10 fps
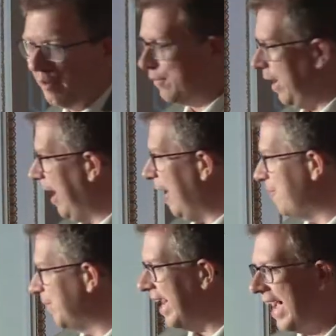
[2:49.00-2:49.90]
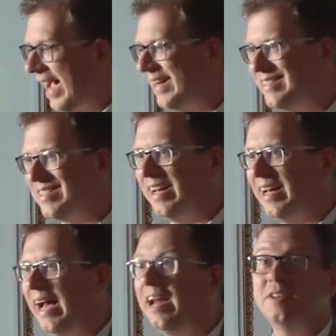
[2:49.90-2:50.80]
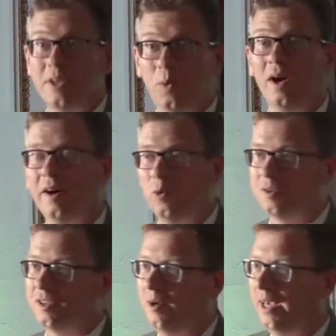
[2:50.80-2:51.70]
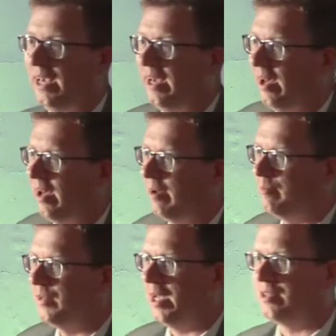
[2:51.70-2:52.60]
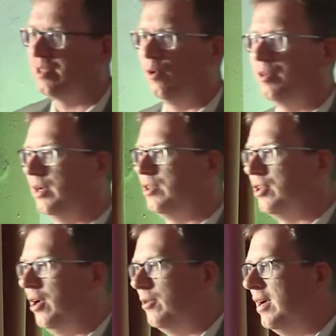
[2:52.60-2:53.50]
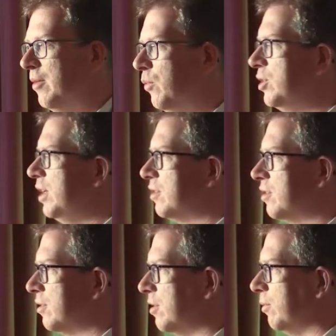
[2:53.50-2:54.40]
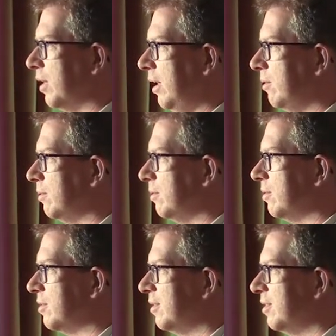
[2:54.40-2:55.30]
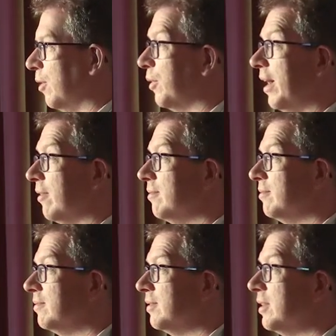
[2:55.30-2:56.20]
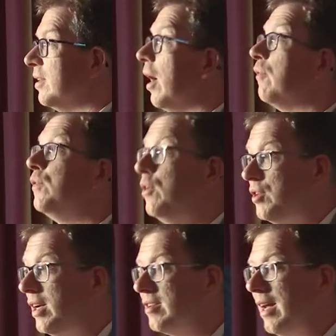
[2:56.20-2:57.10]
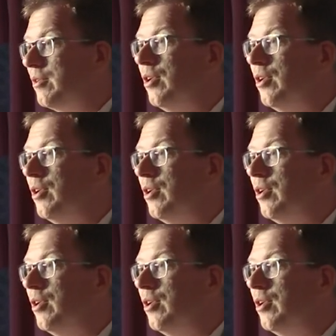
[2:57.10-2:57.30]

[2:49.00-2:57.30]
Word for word: enough. Um, and, uh, and indeed, we are also here um, uh, tomorrow doing a show which is sold out. Sold out. A few tickets left.